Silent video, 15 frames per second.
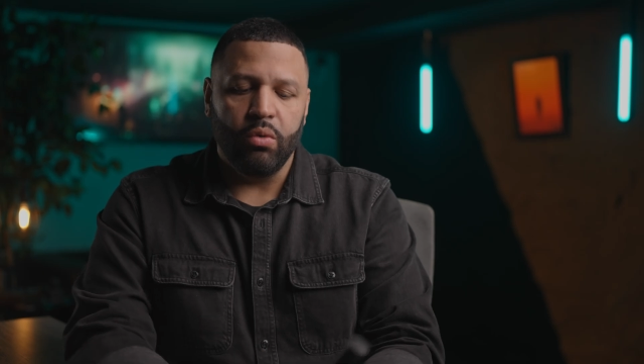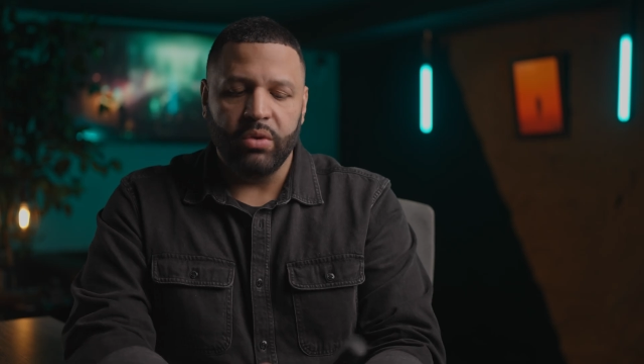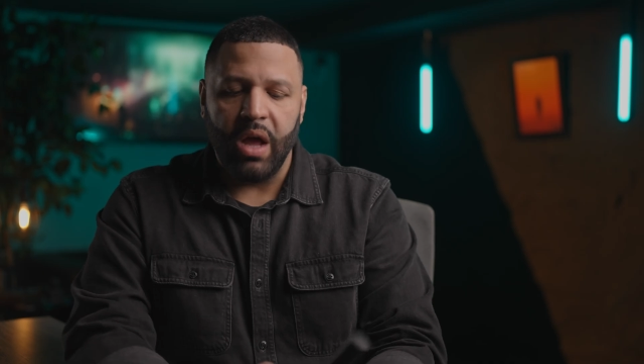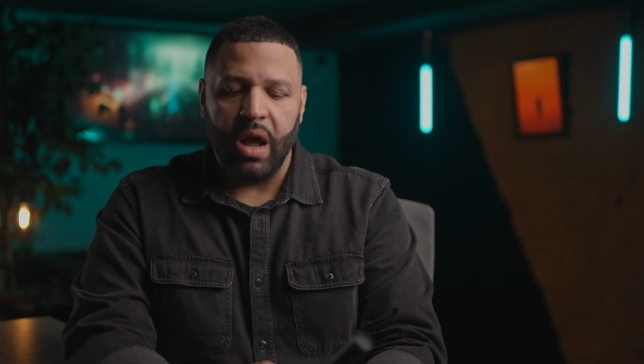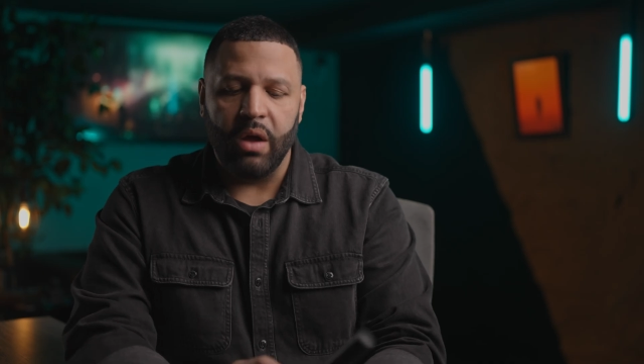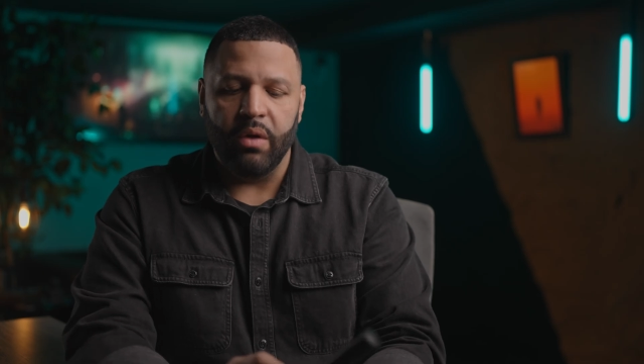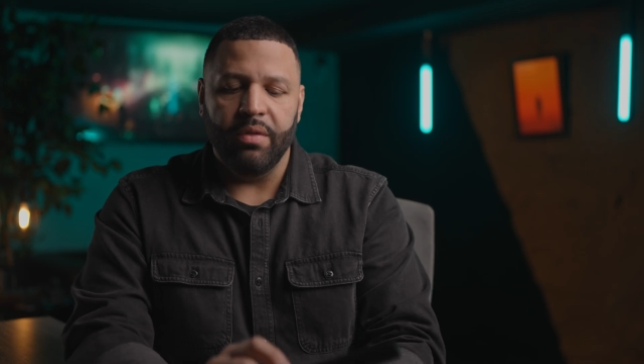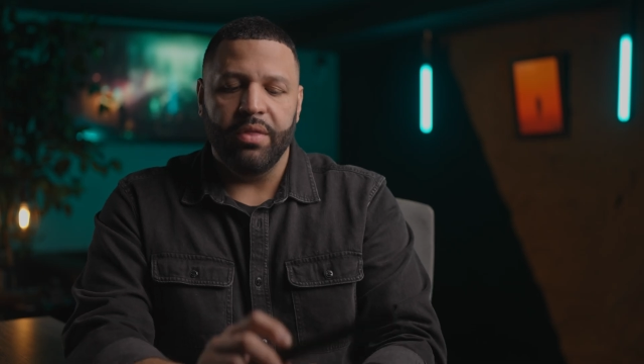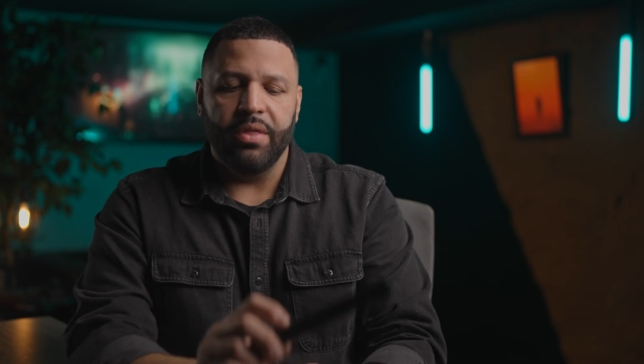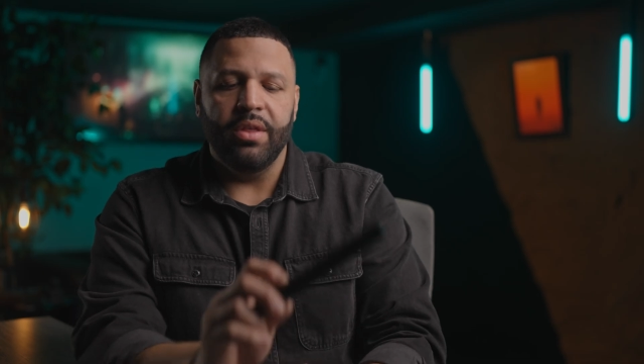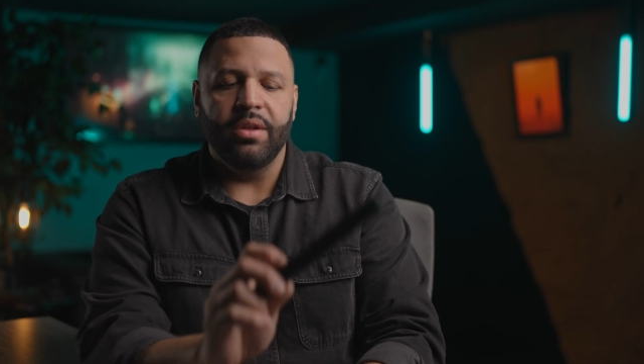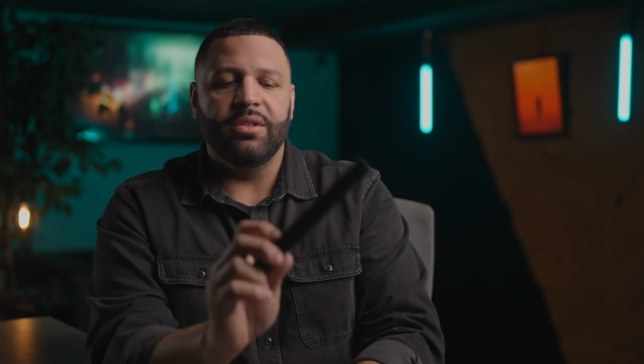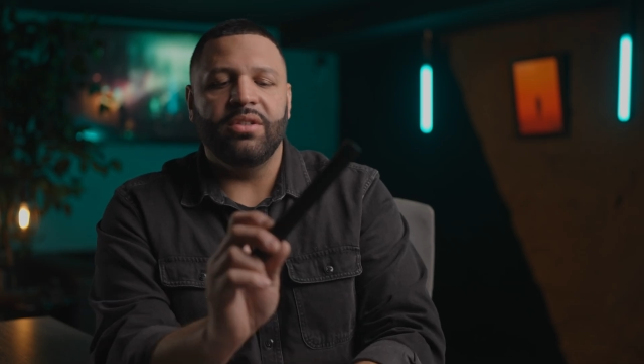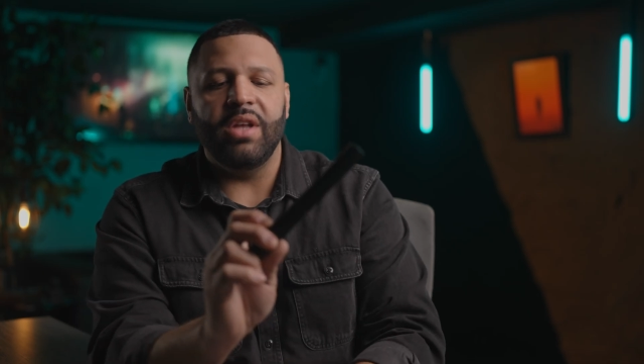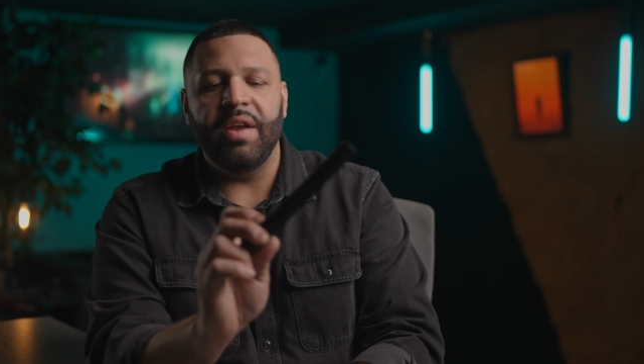down the
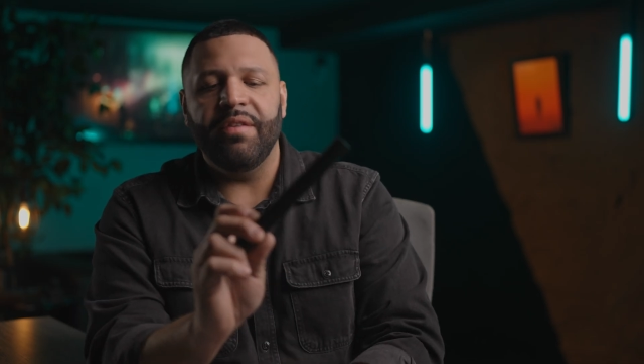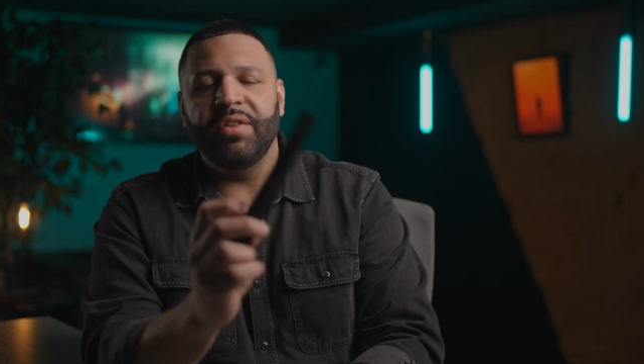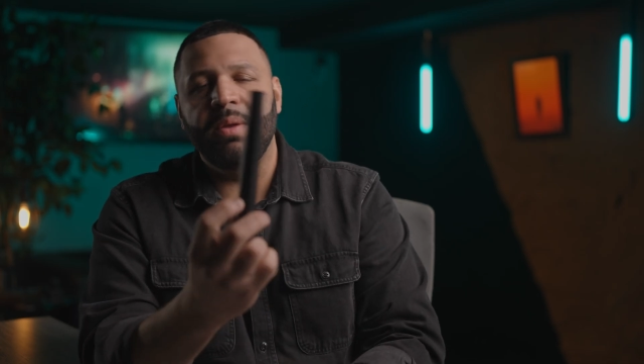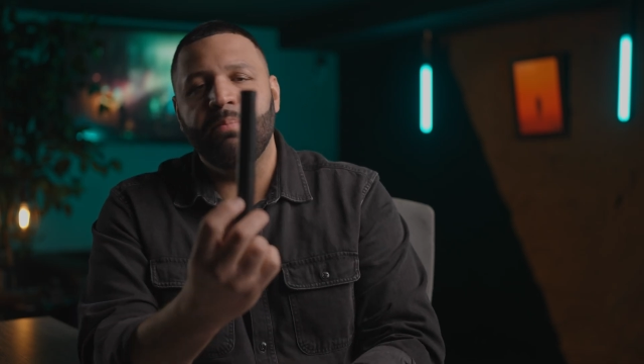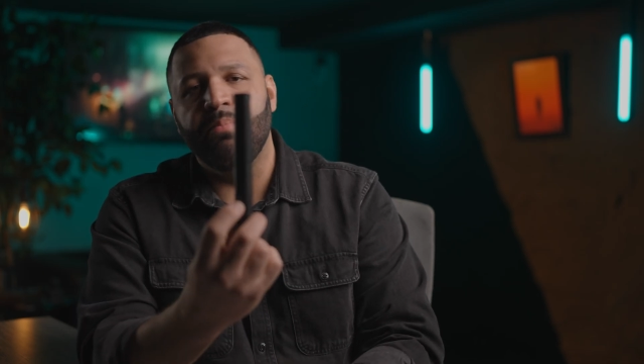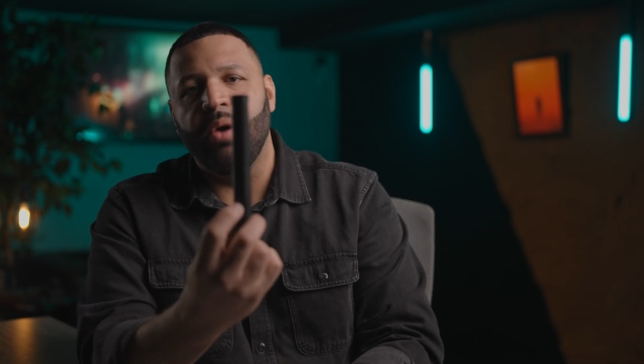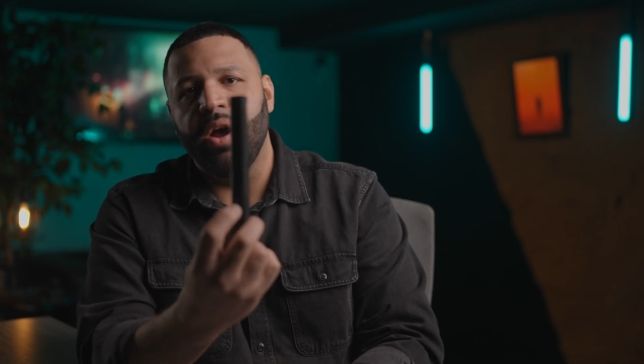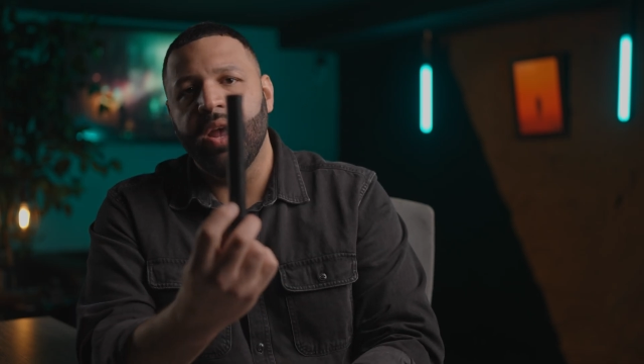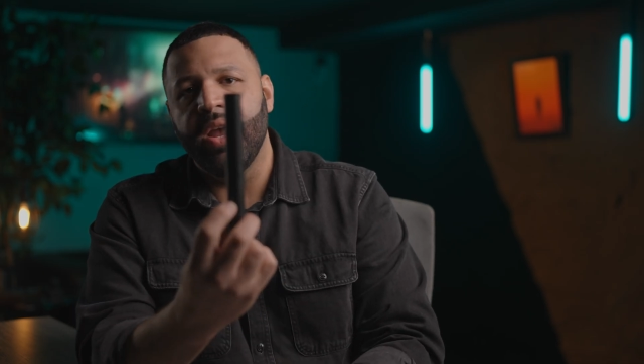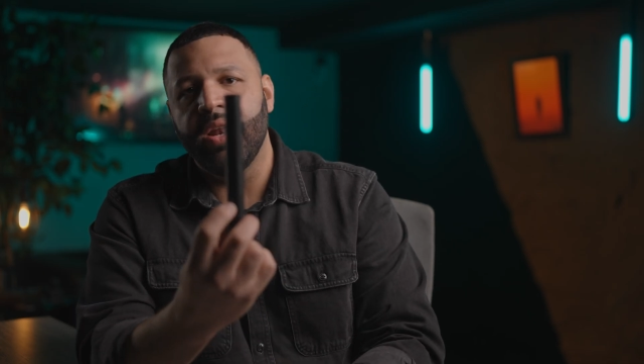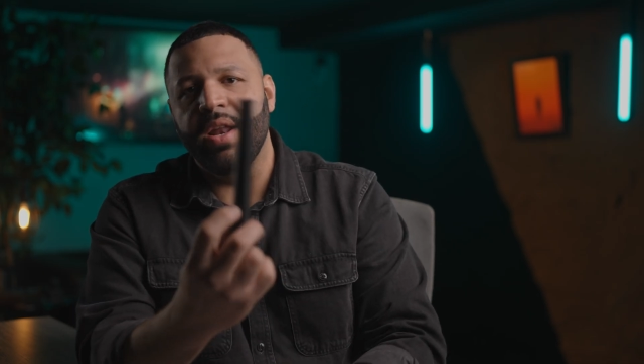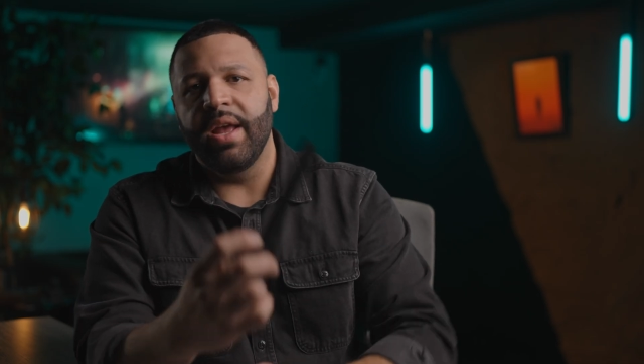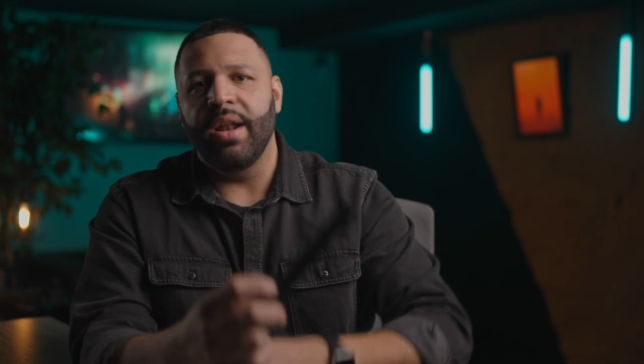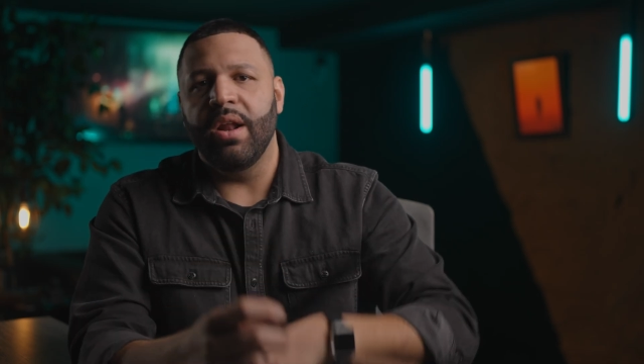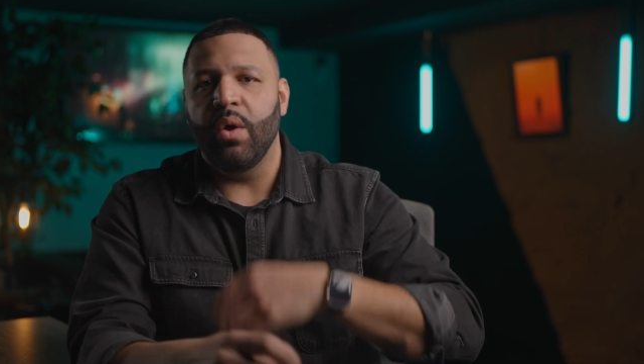safety button
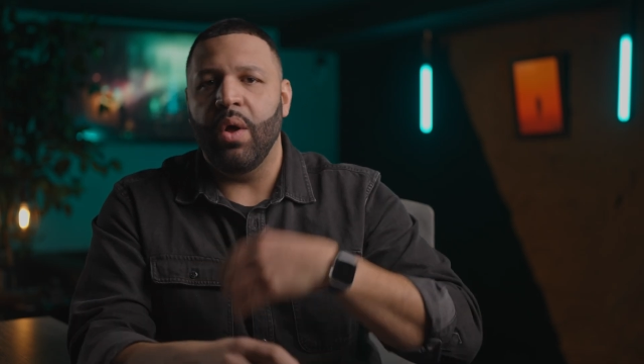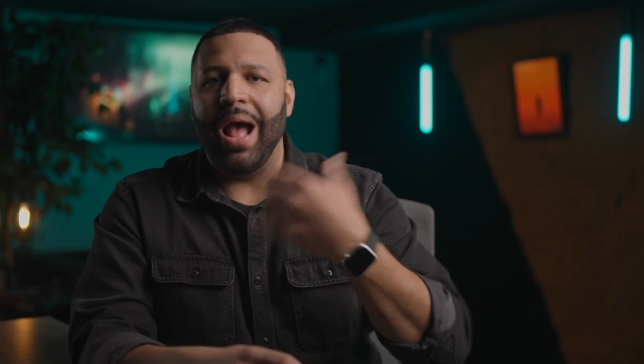and it'll